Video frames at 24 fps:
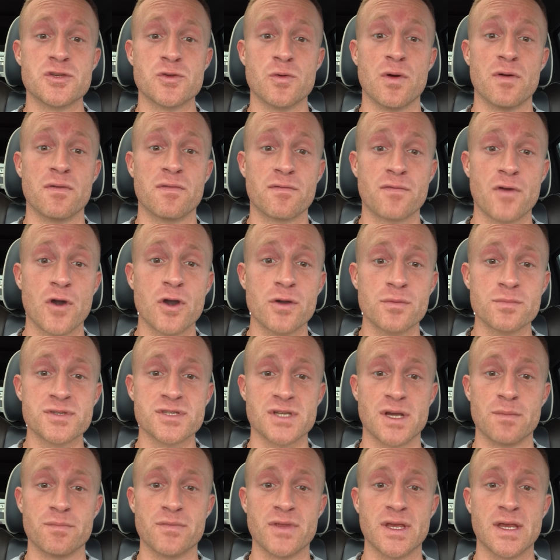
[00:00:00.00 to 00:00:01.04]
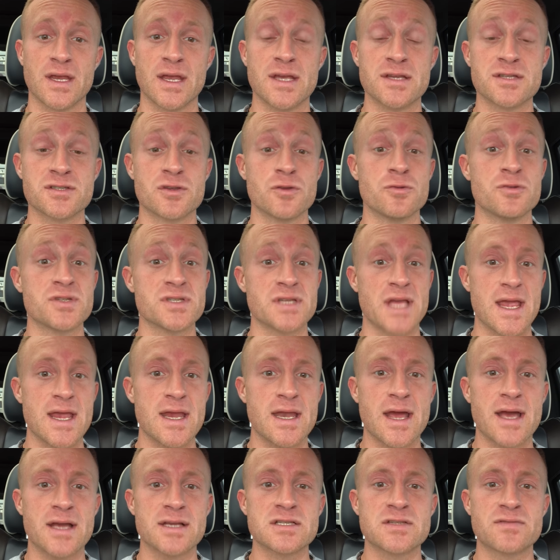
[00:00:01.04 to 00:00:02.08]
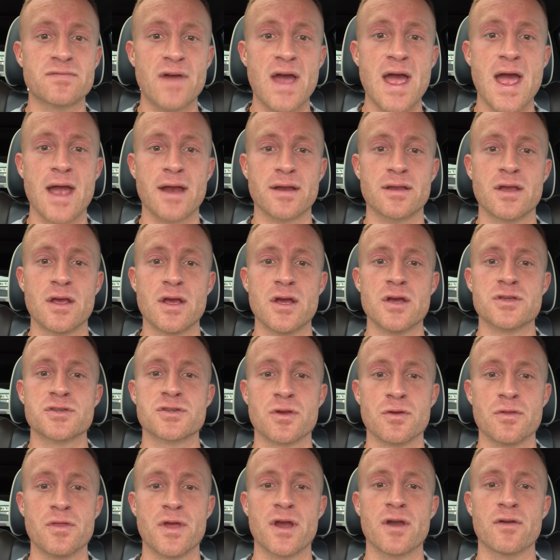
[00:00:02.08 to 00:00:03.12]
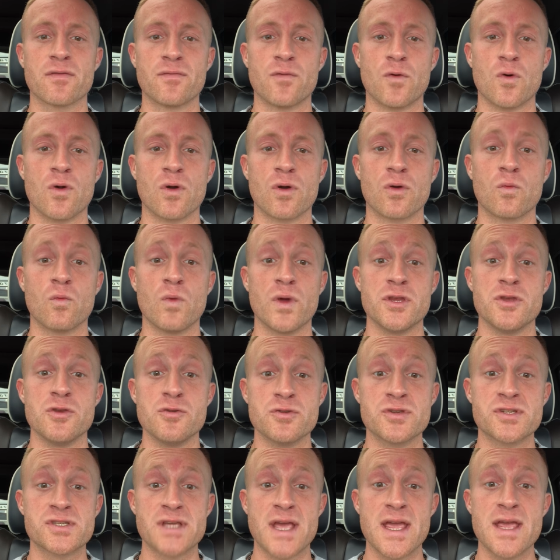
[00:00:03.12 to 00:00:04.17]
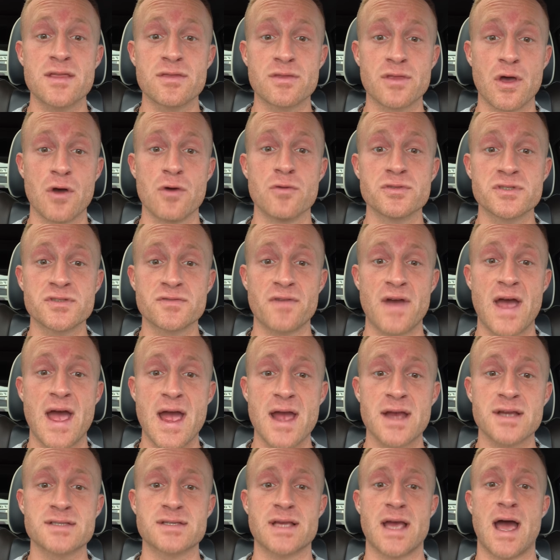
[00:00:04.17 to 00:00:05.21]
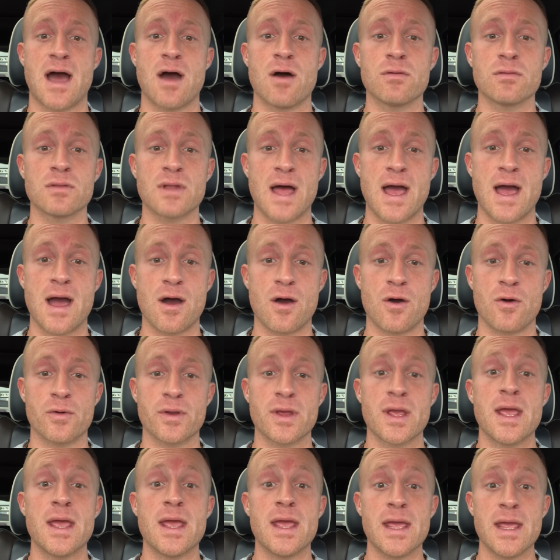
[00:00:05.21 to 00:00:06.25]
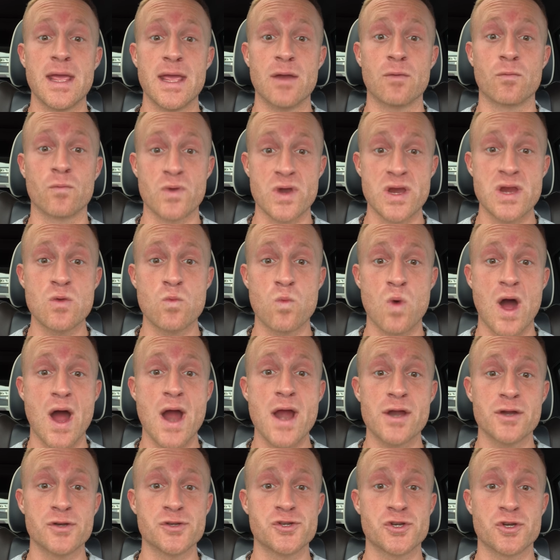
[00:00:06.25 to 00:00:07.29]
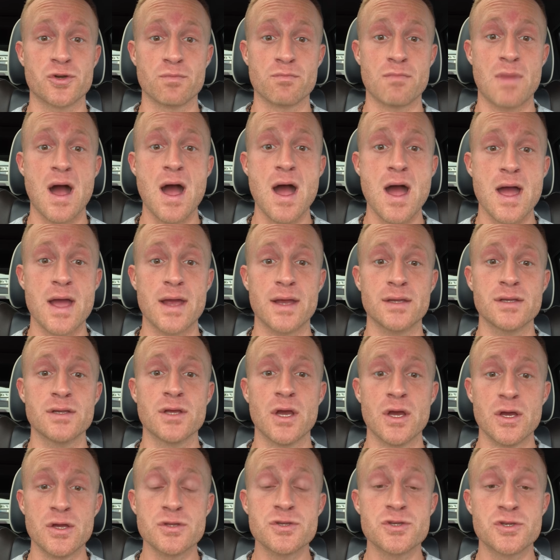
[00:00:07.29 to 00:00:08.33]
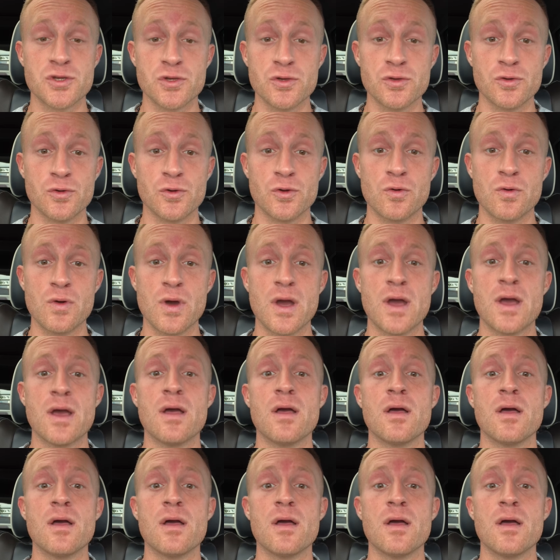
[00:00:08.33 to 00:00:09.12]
to affirm something is to state as fact so therefore when you state those facts out loud it rewires your mind to